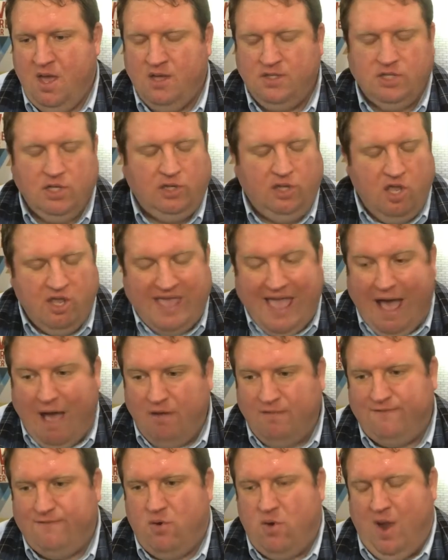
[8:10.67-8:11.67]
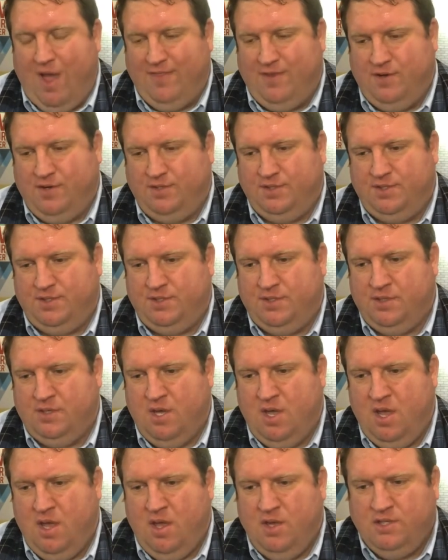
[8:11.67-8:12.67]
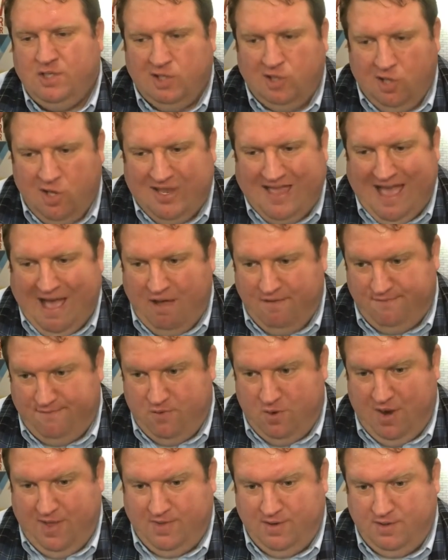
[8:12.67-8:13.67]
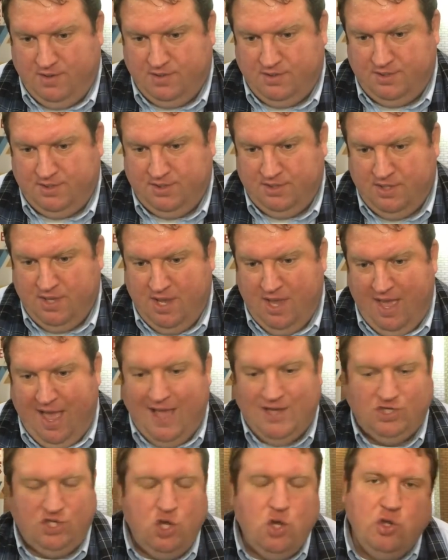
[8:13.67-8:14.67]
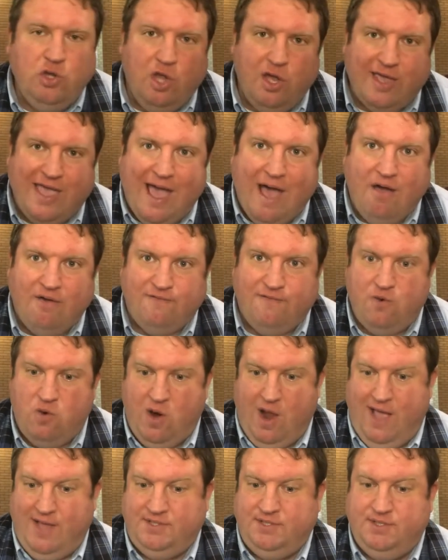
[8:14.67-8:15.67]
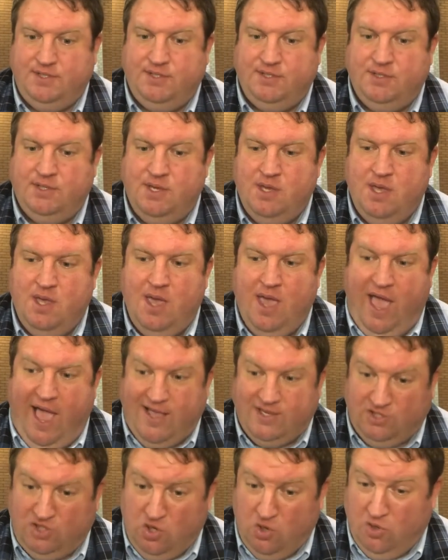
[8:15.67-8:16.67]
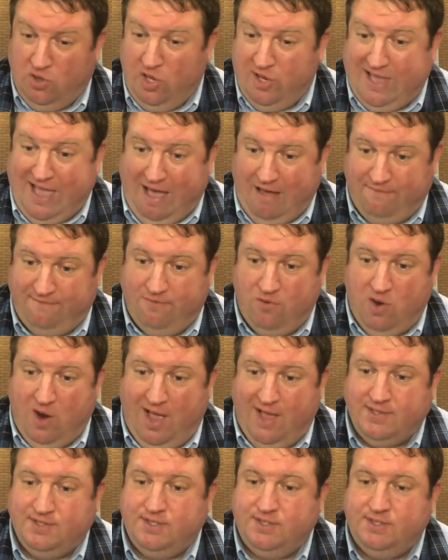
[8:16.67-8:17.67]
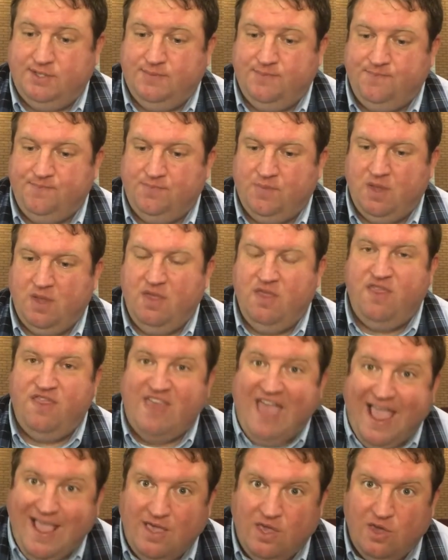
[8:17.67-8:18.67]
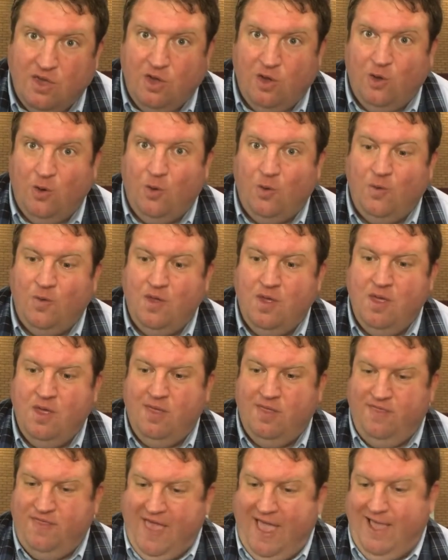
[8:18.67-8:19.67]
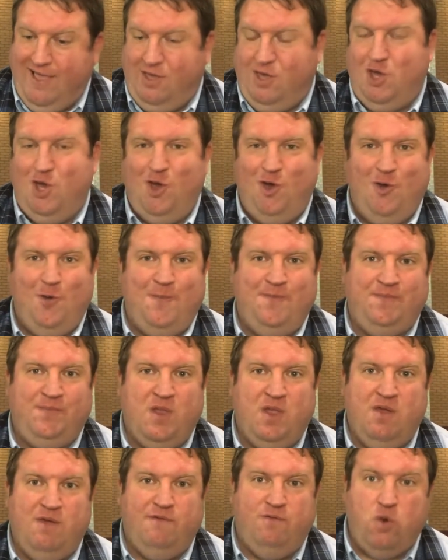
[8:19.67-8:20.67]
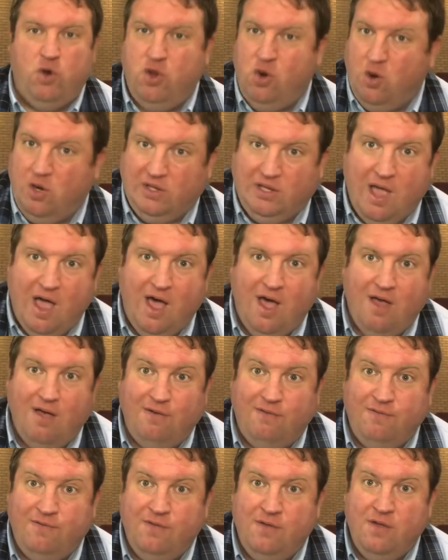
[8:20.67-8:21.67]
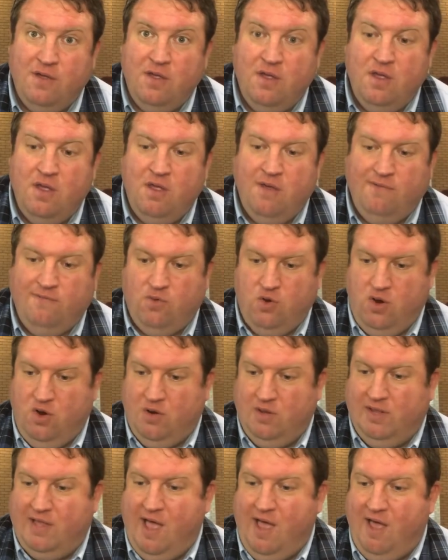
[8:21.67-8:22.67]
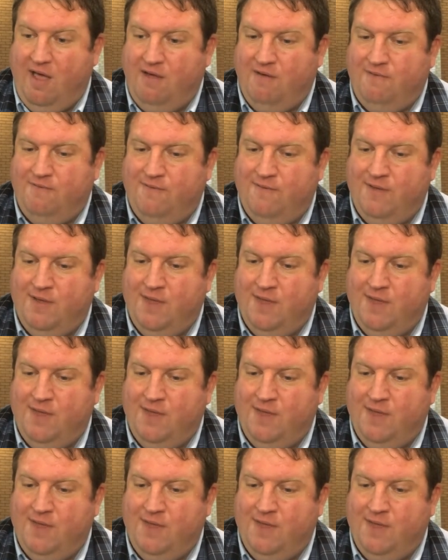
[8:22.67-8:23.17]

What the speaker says: to look out for others, to look out for others as you look out for us, as you look out for us. Thank you for your love